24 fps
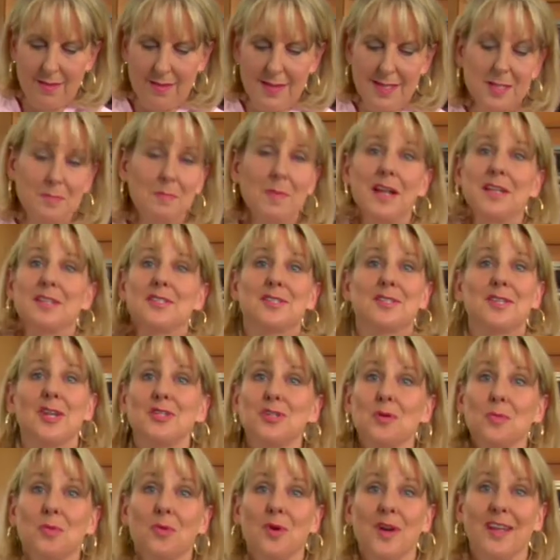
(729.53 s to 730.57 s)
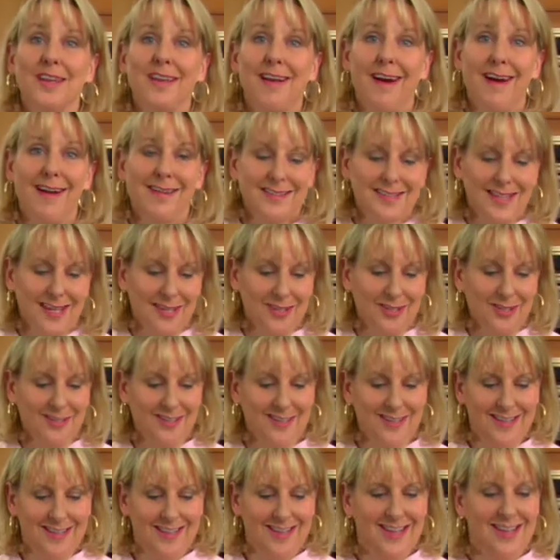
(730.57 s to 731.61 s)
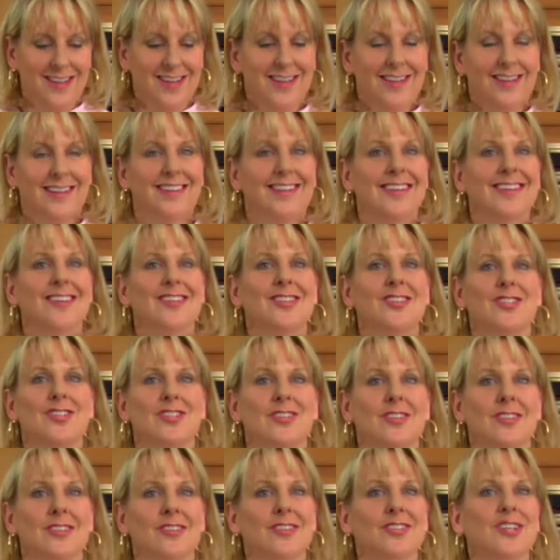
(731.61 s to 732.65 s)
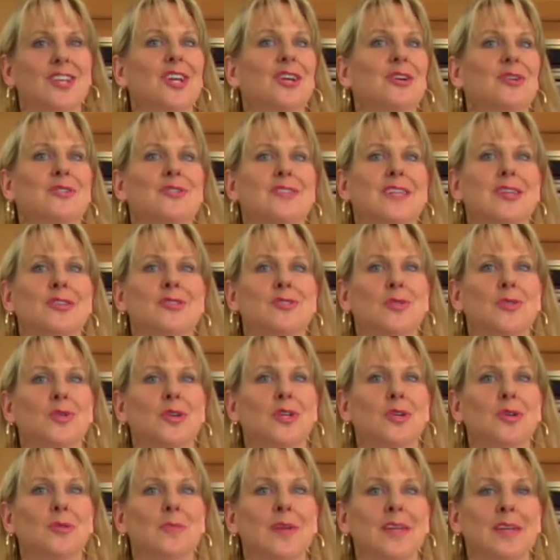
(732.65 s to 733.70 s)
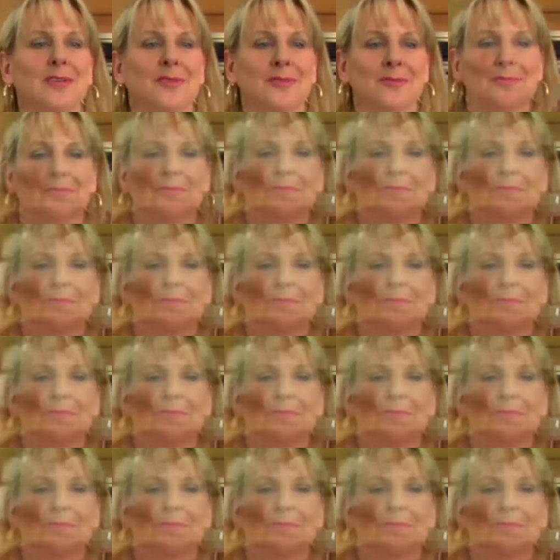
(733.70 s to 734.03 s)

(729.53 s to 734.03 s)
This makes such a pretty cocktail. Cheers, enjoy your meal.